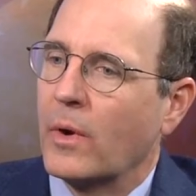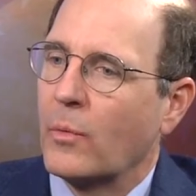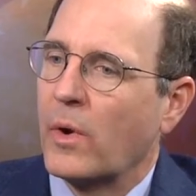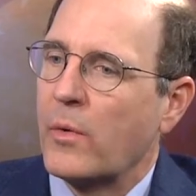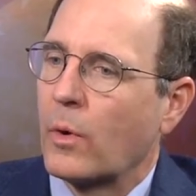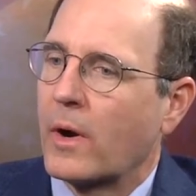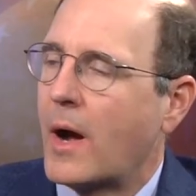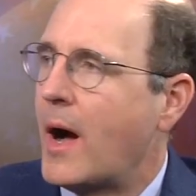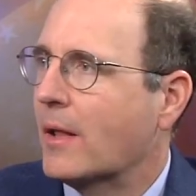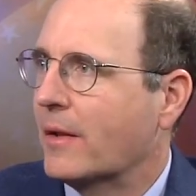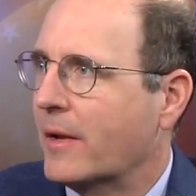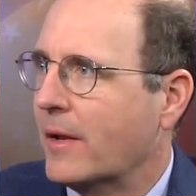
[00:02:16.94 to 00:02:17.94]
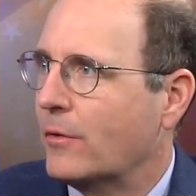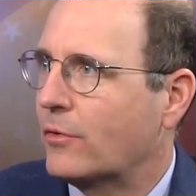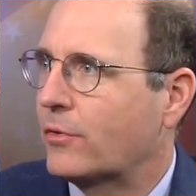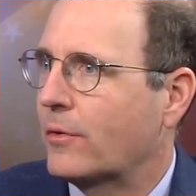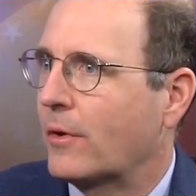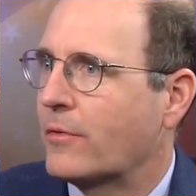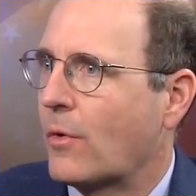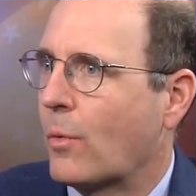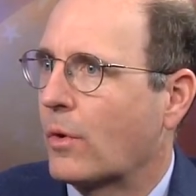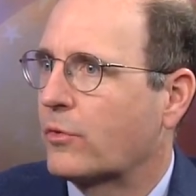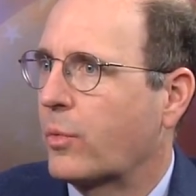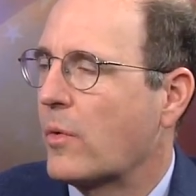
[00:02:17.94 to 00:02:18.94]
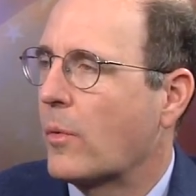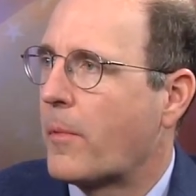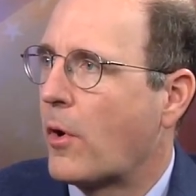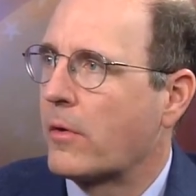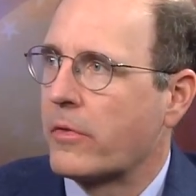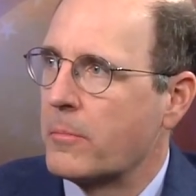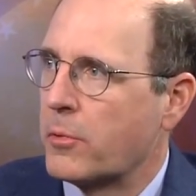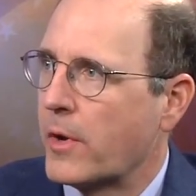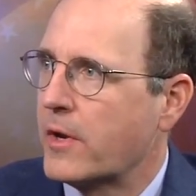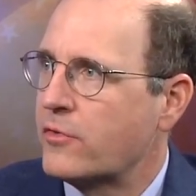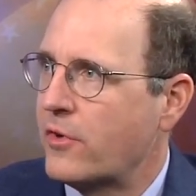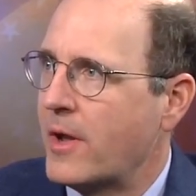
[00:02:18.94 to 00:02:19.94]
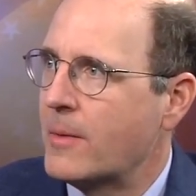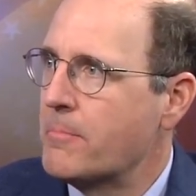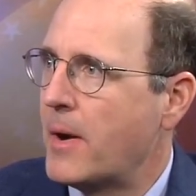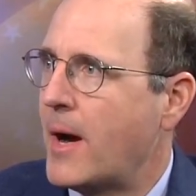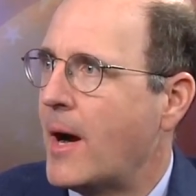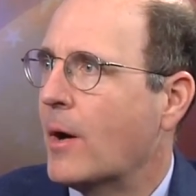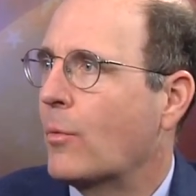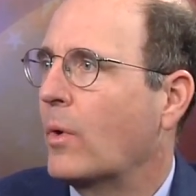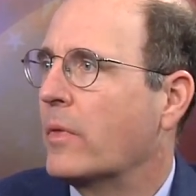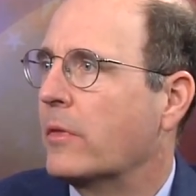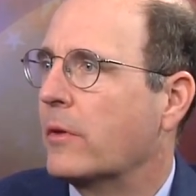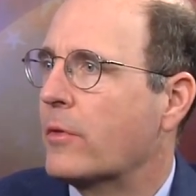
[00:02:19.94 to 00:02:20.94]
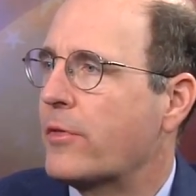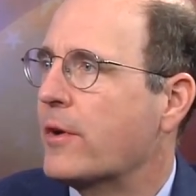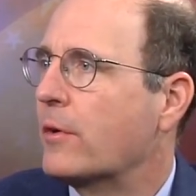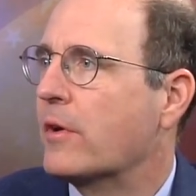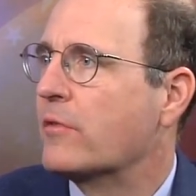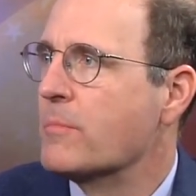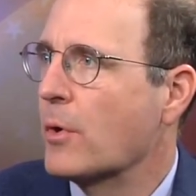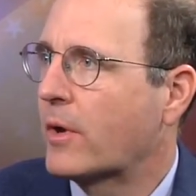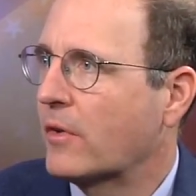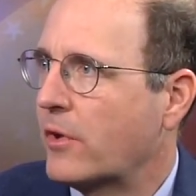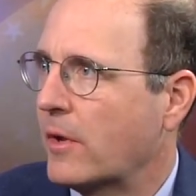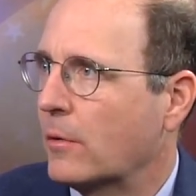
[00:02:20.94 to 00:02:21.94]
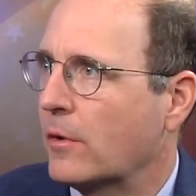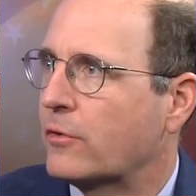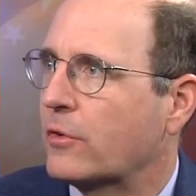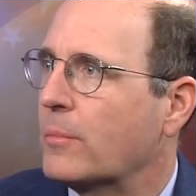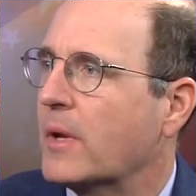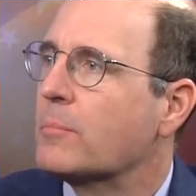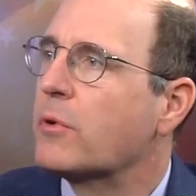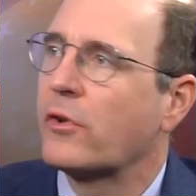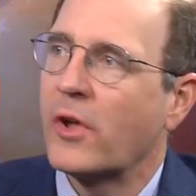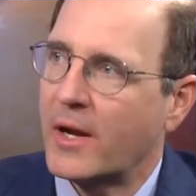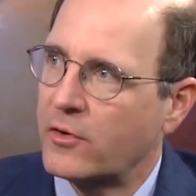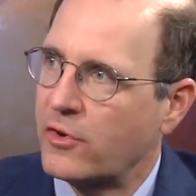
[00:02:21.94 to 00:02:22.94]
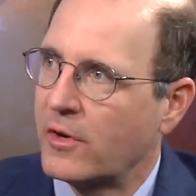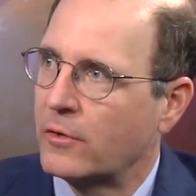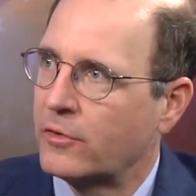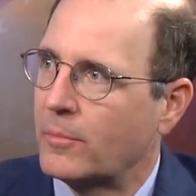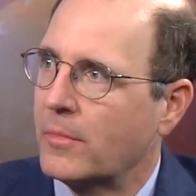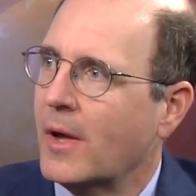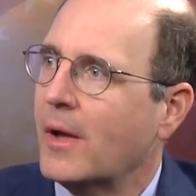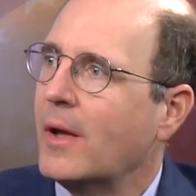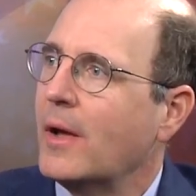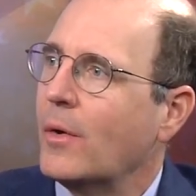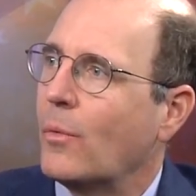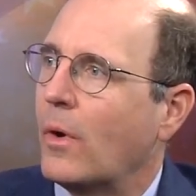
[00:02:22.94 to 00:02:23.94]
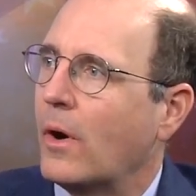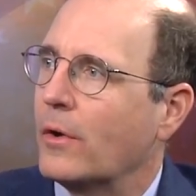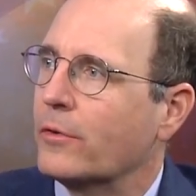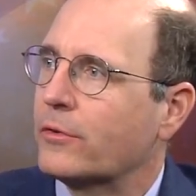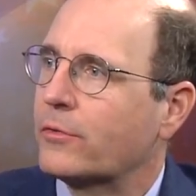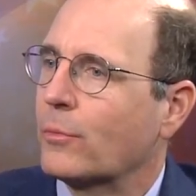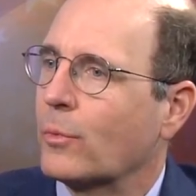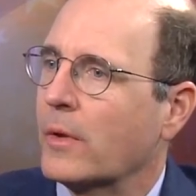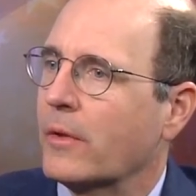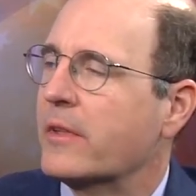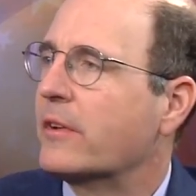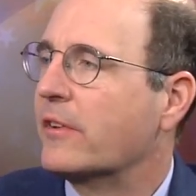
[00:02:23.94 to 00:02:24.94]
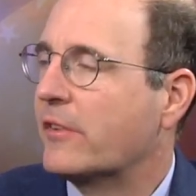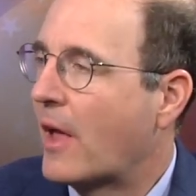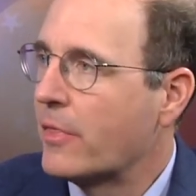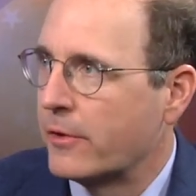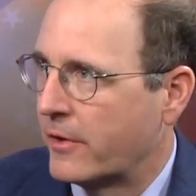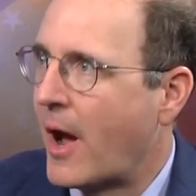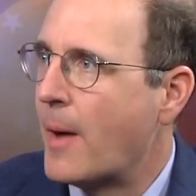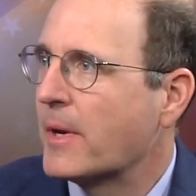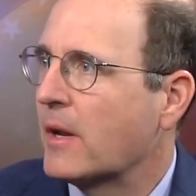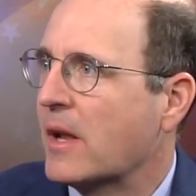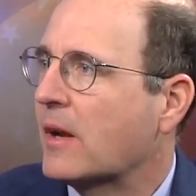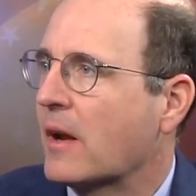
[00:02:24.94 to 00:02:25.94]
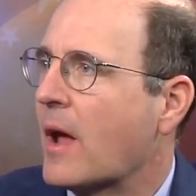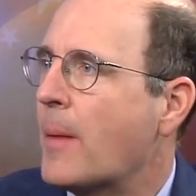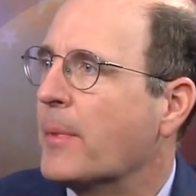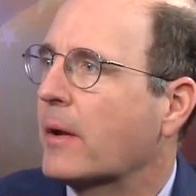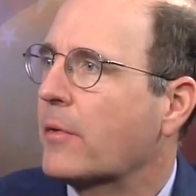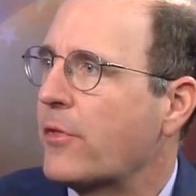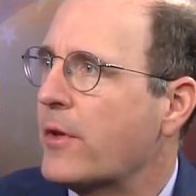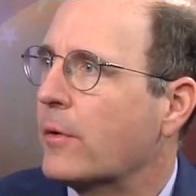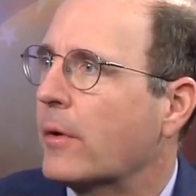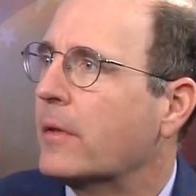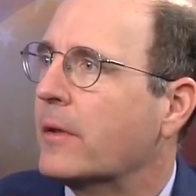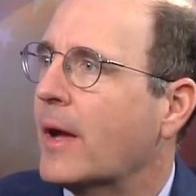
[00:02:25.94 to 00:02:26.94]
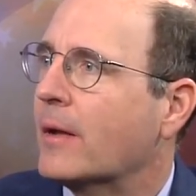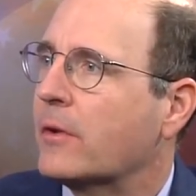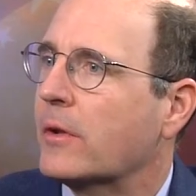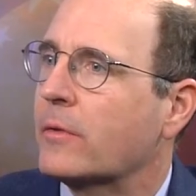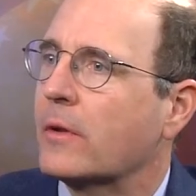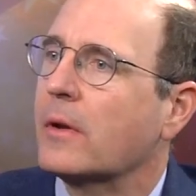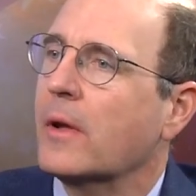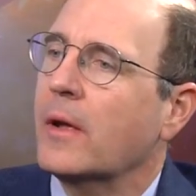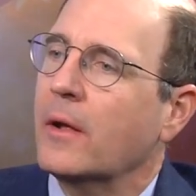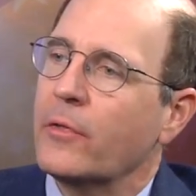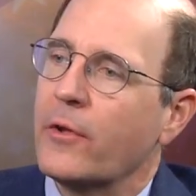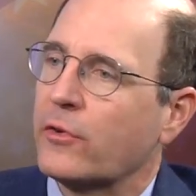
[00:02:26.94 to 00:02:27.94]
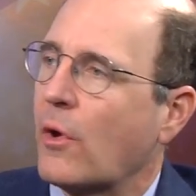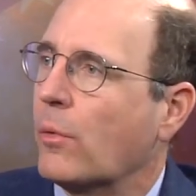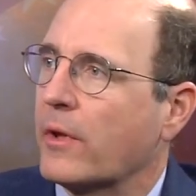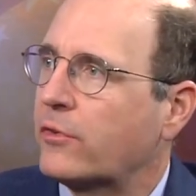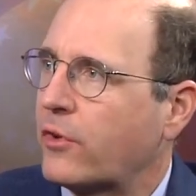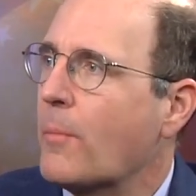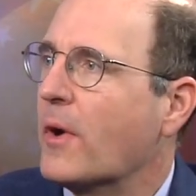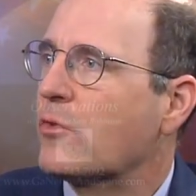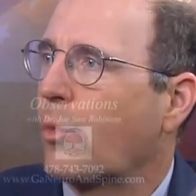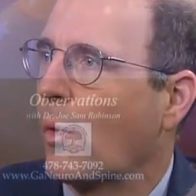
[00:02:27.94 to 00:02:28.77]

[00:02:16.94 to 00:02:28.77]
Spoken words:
When we were colonies, of course, we were part of the British Empire when the theory of mercantilism and protectionism was really the dominant economic theory, the idea that there's only so